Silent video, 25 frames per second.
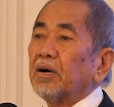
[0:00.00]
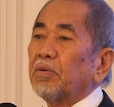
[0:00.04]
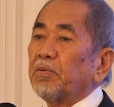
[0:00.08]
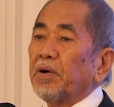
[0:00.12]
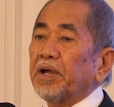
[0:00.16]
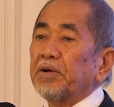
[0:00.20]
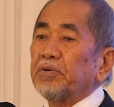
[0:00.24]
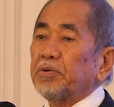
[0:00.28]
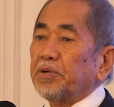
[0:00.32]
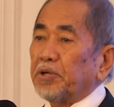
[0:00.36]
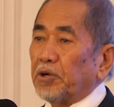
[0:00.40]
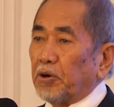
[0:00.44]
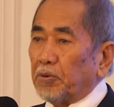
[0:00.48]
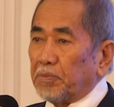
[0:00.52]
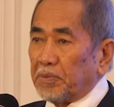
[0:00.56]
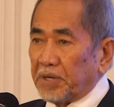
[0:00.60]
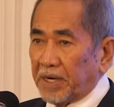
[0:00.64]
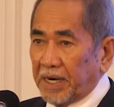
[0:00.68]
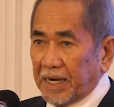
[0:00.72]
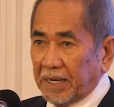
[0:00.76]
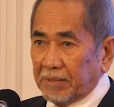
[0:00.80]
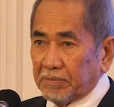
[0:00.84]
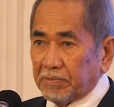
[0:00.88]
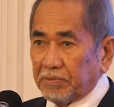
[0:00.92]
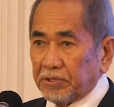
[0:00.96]
When we
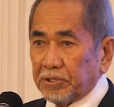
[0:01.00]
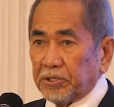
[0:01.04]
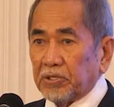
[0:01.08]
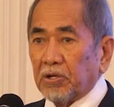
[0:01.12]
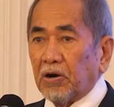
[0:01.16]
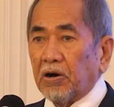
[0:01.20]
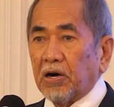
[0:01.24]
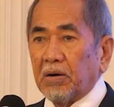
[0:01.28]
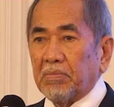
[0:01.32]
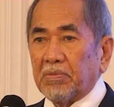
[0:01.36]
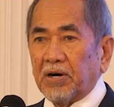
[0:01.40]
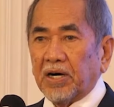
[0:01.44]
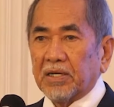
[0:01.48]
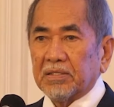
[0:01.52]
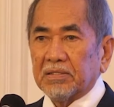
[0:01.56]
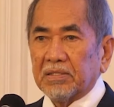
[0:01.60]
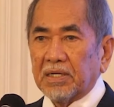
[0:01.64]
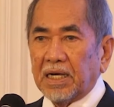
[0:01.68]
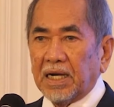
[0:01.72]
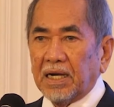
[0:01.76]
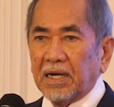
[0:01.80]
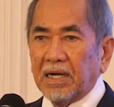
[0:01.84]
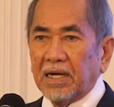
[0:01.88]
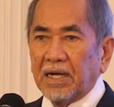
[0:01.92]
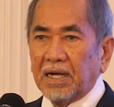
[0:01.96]
open up, we talk about
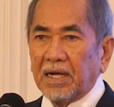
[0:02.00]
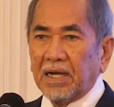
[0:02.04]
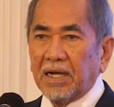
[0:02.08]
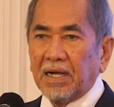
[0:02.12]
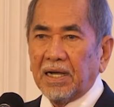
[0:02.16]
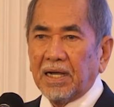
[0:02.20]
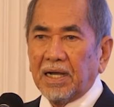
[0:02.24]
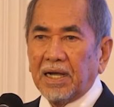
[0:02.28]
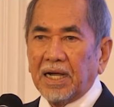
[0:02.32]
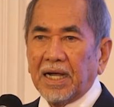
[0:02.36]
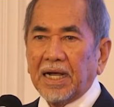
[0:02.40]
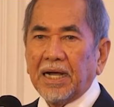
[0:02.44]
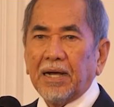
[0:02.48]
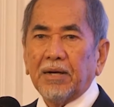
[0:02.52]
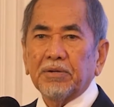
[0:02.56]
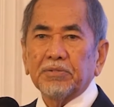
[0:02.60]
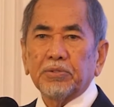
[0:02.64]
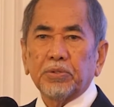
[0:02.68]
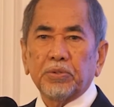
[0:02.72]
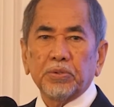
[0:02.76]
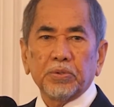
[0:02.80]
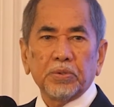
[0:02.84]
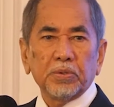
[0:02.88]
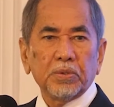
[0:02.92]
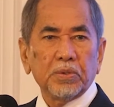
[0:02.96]
how
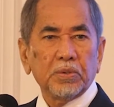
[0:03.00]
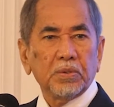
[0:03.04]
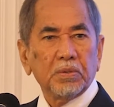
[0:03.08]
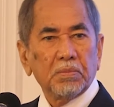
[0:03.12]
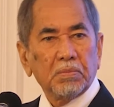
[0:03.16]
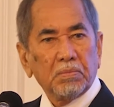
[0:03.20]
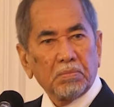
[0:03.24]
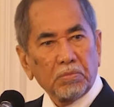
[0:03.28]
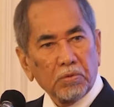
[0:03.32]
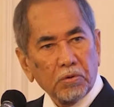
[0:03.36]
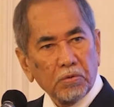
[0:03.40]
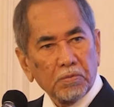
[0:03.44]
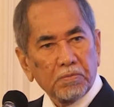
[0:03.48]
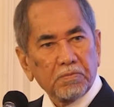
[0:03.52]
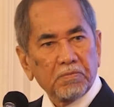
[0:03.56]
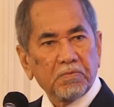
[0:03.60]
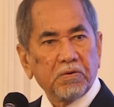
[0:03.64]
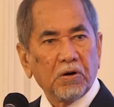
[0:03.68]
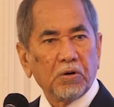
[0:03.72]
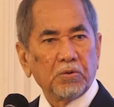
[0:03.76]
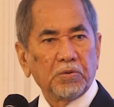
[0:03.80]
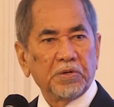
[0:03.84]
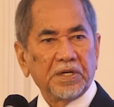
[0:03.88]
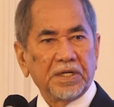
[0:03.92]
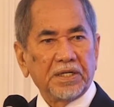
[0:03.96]
to move
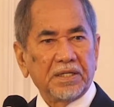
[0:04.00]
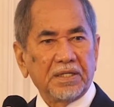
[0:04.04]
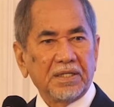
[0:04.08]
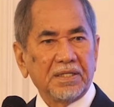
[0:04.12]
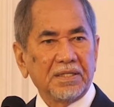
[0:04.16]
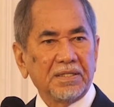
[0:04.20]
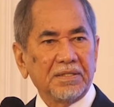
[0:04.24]
forward,